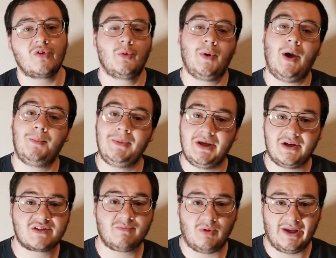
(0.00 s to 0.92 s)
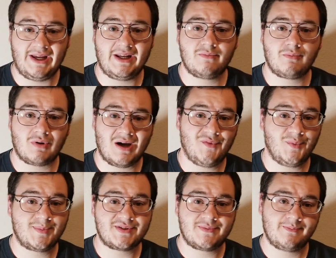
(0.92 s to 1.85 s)
to help me explain
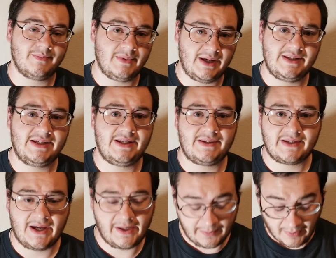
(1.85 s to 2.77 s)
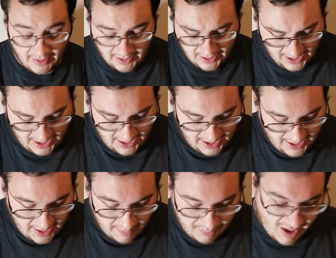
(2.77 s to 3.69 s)
Proverbs eighteen ten.
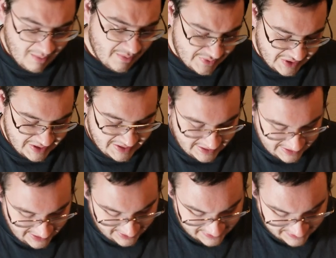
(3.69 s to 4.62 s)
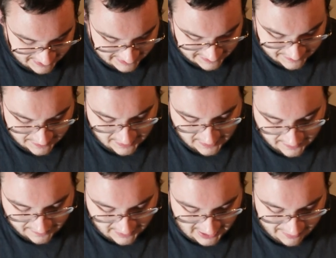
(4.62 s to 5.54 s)
Proverbs eighteen ten says,
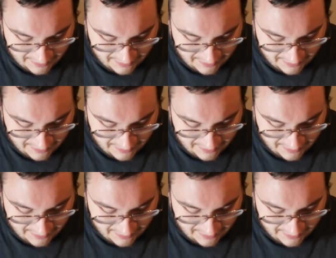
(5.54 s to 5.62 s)
"The name